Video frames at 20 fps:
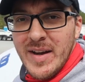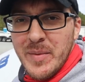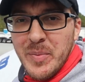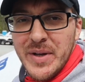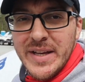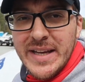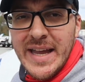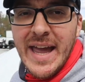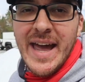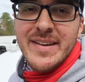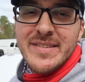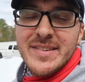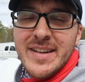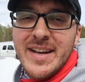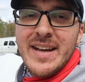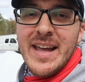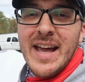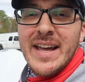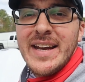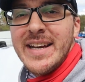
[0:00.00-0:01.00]
had to put gas in
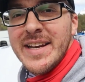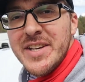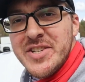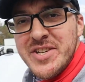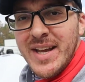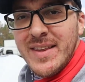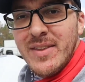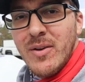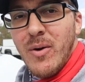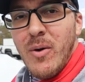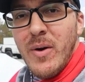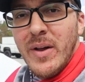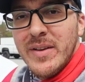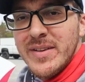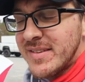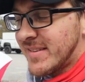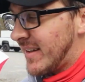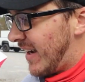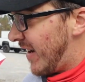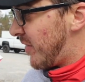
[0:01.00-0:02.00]
it. I need to check the oil
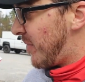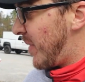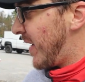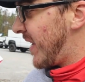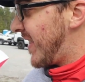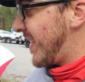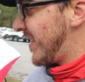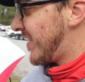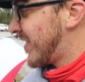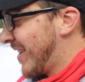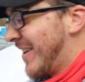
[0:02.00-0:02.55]
and stuff, but this